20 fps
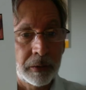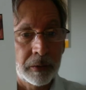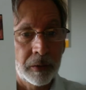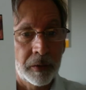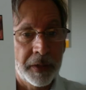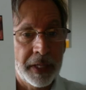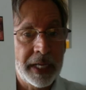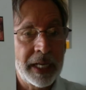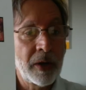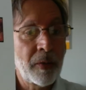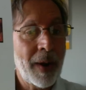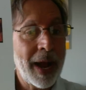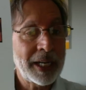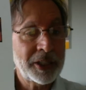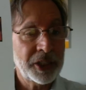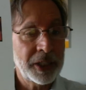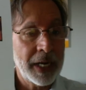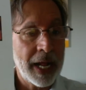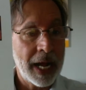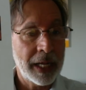or the
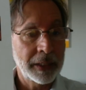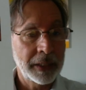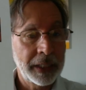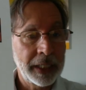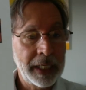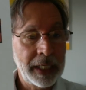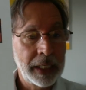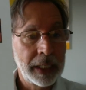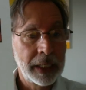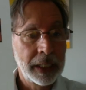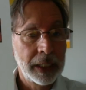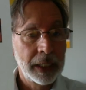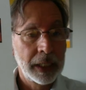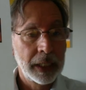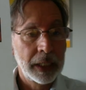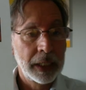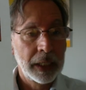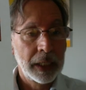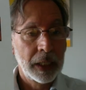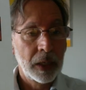irrationality
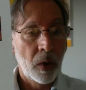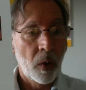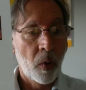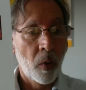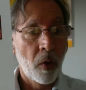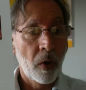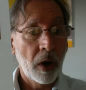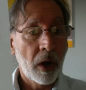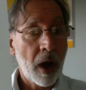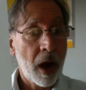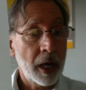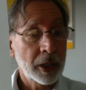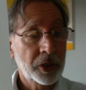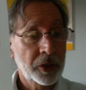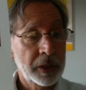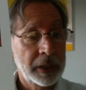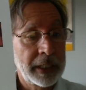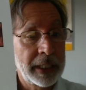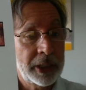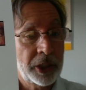or
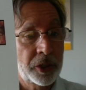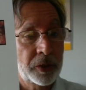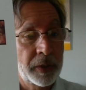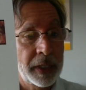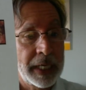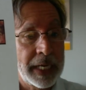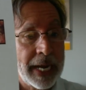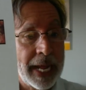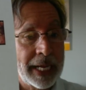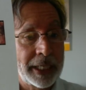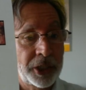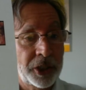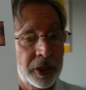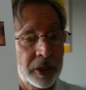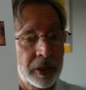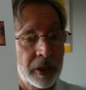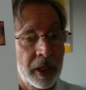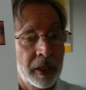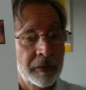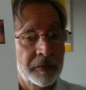contradictory nature
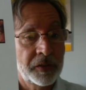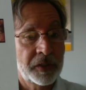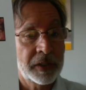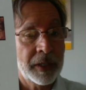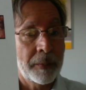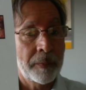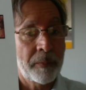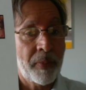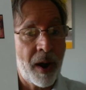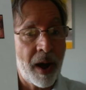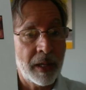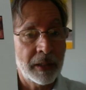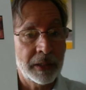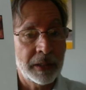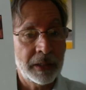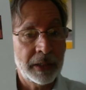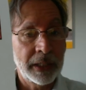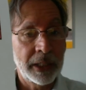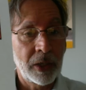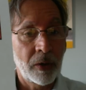of some
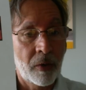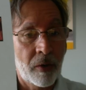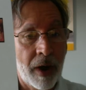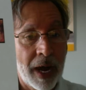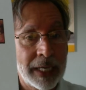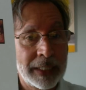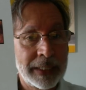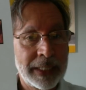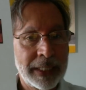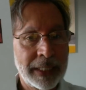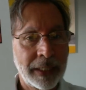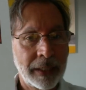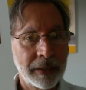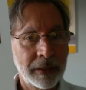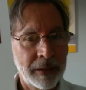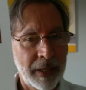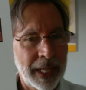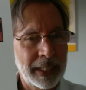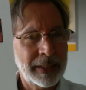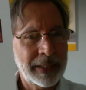policy or idea.
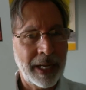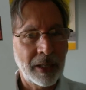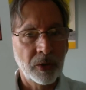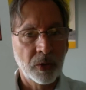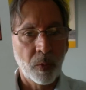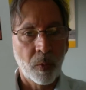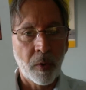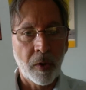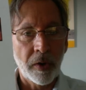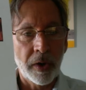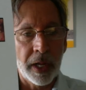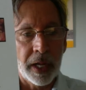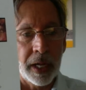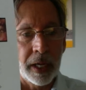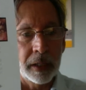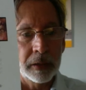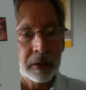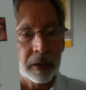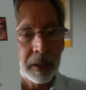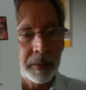So that sounds wordy.
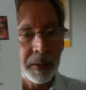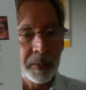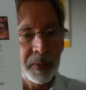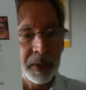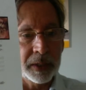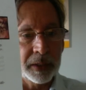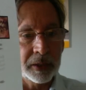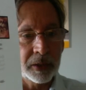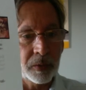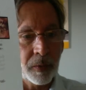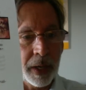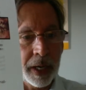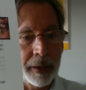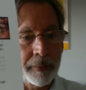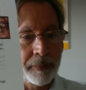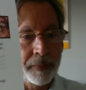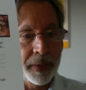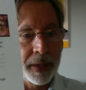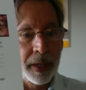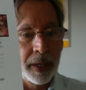So let me put it this way.
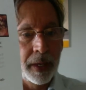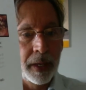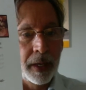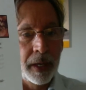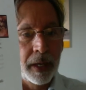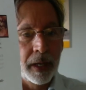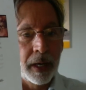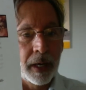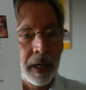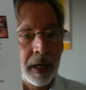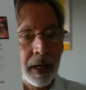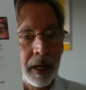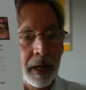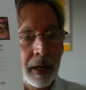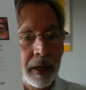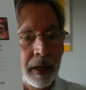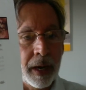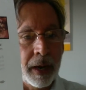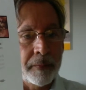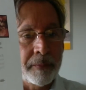
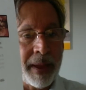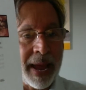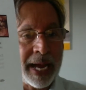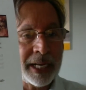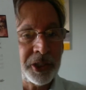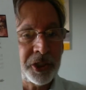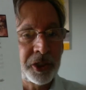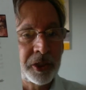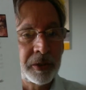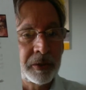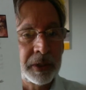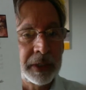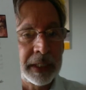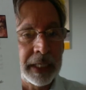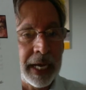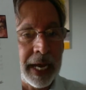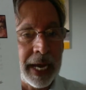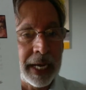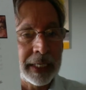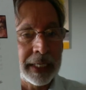A mass shooting
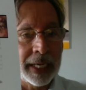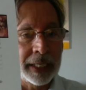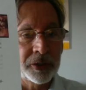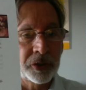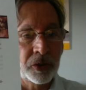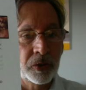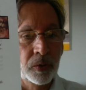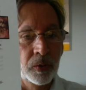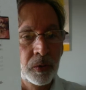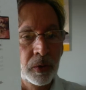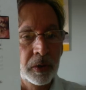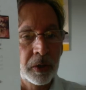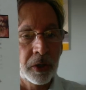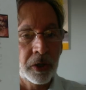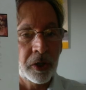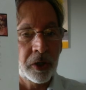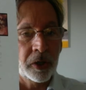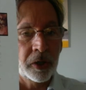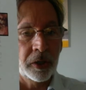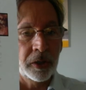at a school
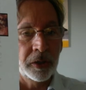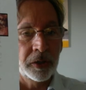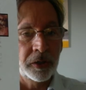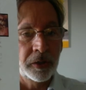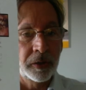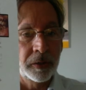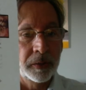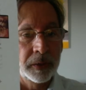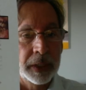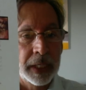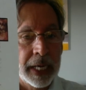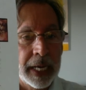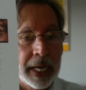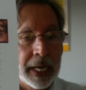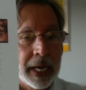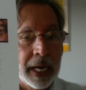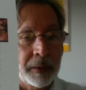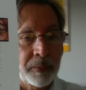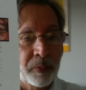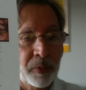occurs,
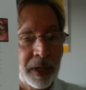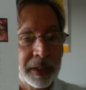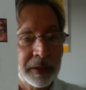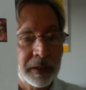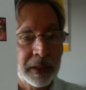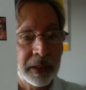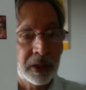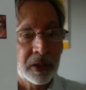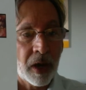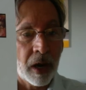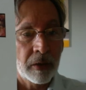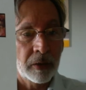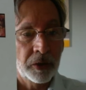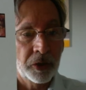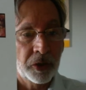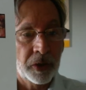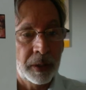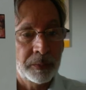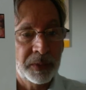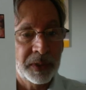and President Donald
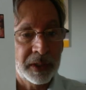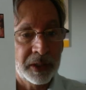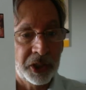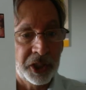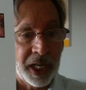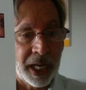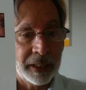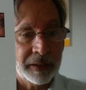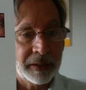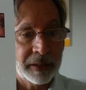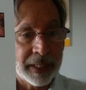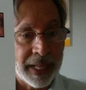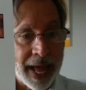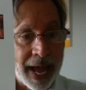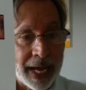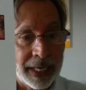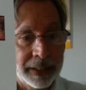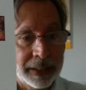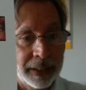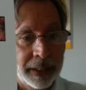Trump suggests
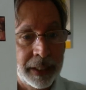that